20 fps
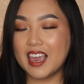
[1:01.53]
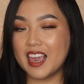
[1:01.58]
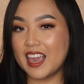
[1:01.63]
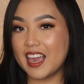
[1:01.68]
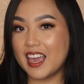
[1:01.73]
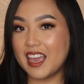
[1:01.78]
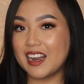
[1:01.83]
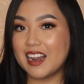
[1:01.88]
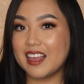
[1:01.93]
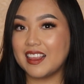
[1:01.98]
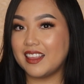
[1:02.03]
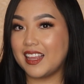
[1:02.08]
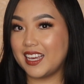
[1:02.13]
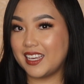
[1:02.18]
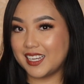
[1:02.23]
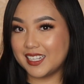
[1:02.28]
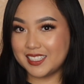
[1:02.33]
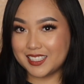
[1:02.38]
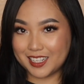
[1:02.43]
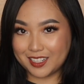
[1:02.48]
And
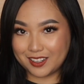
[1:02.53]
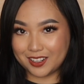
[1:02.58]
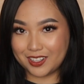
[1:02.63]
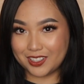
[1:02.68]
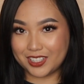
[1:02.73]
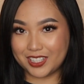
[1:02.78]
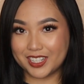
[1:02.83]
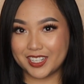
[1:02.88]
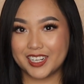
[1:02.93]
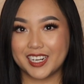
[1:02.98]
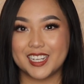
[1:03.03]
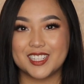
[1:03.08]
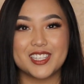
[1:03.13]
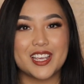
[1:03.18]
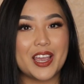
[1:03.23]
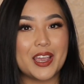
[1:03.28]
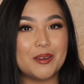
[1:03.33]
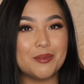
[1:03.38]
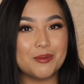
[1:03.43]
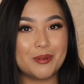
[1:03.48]
like I said earlier,
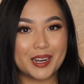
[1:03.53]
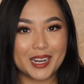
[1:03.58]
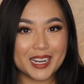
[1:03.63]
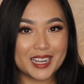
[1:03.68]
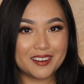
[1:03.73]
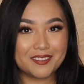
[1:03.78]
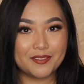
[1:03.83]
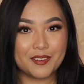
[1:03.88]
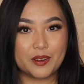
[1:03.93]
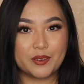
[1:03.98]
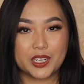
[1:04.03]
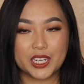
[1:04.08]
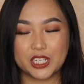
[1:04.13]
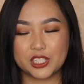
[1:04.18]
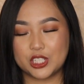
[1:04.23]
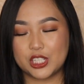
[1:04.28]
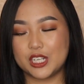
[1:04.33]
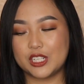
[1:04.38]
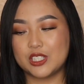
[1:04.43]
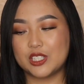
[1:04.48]
it's a radiant
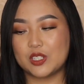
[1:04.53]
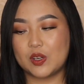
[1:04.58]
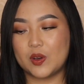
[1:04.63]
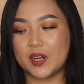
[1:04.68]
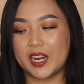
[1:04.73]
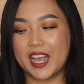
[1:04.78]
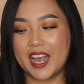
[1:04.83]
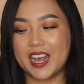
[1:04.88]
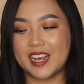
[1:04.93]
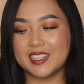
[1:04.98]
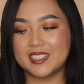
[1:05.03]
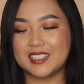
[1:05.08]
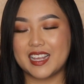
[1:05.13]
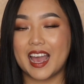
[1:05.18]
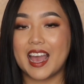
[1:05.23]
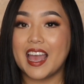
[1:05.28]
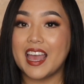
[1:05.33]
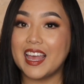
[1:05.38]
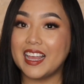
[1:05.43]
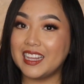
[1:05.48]
foundation, so it has
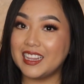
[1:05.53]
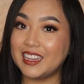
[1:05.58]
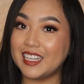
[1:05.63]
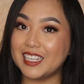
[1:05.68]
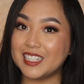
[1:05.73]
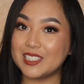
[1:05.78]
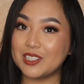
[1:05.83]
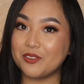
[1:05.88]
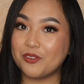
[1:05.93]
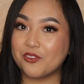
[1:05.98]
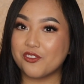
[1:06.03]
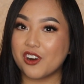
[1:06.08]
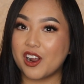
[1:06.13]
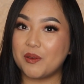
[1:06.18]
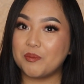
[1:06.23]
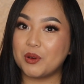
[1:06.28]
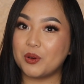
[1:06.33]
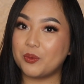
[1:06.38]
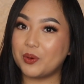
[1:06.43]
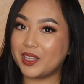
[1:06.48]
that lit
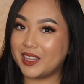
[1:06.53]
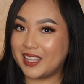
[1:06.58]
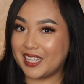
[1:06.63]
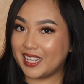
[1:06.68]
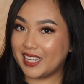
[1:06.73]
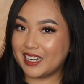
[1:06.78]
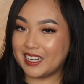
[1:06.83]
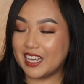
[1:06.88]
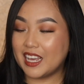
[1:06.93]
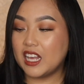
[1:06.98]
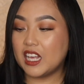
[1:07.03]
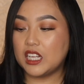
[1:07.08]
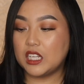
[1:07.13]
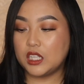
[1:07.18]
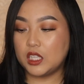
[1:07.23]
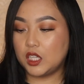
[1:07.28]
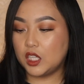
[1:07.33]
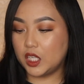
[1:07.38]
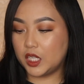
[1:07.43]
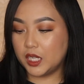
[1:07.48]
from within
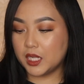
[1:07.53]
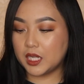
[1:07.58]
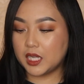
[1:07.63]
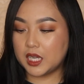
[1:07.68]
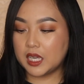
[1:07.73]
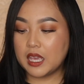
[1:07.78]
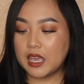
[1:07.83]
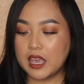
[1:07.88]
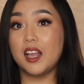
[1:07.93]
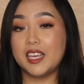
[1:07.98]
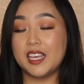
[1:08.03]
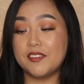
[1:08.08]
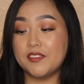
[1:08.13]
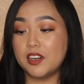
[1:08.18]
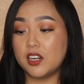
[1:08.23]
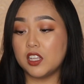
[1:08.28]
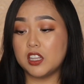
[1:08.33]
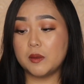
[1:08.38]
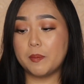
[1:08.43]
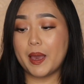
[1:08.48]
look.
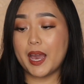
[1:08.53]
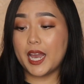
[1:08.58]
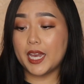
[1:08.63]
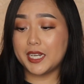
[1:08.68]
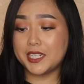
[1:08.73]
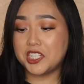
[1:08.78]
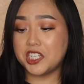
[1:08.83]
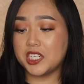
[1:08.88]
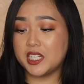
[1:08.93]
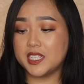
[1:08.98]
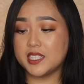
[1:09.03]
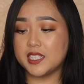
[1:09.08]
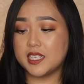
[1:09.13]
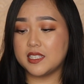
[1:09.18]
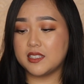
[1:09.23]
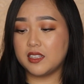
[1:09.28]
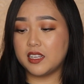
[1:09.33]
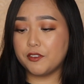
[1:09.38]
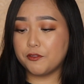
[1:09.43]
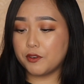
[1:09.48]
Even on the packaging it
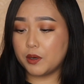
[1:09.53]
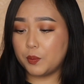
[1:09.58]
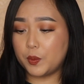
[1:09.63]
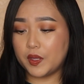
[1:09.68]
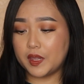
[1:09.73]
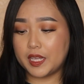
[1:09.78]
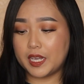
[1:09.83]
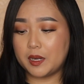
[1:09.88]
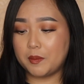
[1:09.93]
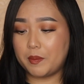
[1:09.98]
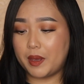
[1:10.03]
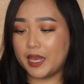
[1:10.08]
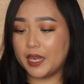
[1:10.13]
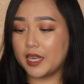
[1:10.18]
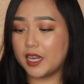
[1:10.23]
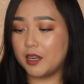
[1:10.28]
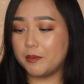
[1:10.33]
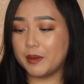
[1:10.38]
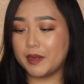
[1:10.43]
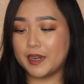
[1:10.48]
says lit from within,
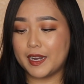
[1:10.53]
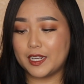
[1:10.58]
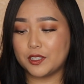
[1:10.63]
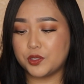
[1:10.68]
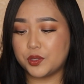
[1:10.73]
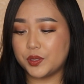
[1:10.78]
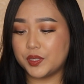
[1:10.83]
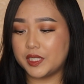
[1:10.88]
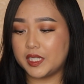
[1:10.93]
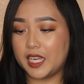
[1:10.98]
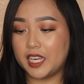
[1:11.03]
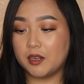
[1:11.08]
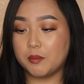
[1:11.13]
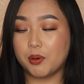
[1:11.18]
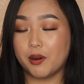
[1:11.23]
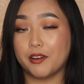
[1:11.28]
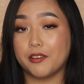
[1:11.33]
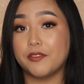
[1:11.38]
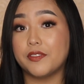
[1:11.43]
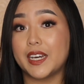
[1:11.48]
makeup, natural skin,
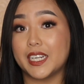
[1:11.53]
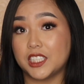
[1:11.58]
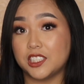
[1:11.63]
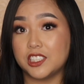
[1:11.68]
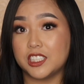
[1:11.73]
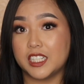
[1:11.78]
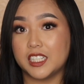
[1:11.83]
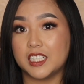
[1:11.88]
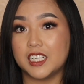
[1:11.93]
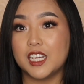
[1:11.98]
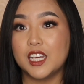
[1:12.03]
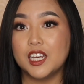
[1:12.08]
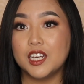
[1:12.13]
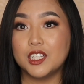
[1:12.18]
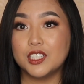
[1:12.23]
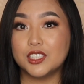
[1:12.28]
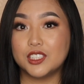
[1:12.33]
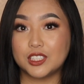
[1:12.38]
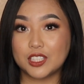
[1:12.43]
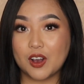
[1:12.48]
perfection.
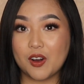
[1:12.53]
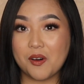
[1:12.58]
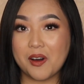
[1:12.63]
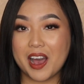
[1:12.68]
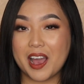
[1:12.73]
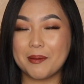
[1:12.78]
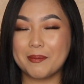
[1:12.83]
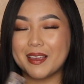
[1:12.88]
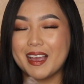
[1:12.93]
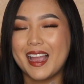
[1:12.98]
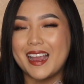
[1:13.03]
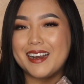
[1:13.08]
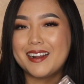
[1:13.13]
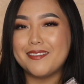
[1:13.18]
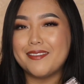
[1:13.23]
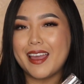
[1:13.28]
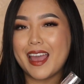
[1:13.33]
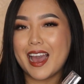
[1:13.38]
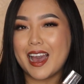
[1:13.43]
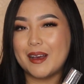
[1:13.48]
So I'm kind
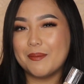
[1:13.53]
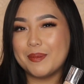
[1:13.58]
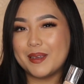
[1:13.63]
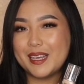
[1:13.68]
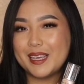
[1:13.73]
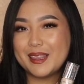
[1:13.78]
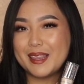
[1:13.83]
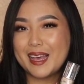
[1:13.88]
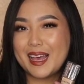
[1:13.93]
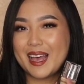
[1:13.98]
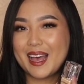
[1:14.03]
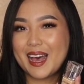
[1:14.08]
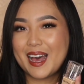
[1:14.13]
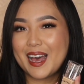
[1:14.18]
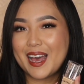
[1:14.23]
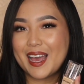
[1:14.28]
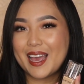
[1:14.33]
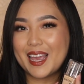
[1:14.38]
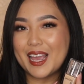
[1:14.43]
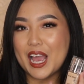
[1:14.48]
of happy that
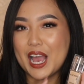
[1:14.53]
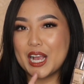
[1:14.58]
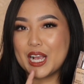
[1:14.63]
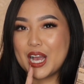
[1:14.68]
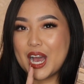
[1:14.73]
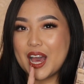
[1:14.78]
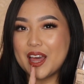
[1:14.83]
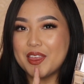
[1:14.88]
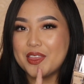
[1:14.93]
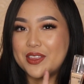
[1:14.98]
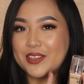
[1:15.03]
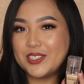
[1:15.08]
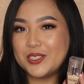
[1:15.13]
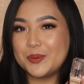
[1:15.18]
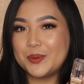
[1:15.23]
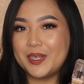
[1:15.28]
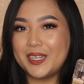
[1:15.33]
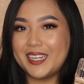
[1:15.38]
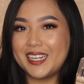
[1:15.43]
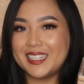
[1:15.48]
I got
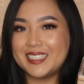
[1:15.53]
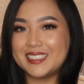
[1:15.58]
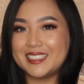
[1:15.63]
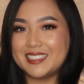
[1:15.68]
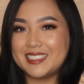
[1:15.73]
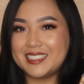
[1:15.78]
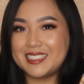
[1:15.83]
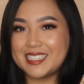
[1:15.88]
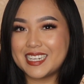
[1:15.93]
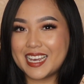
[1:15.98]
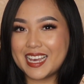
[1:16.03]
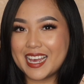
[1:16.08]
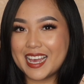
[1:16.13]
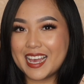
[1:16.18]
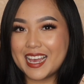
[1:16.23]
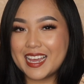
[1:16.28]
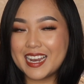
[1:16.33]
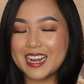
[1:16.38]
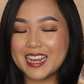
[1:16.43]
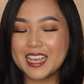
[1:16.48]
this one
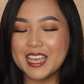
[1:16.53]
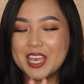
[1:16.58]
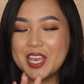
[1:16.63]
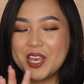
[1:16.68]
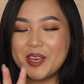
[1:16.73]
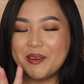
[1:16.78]
instead,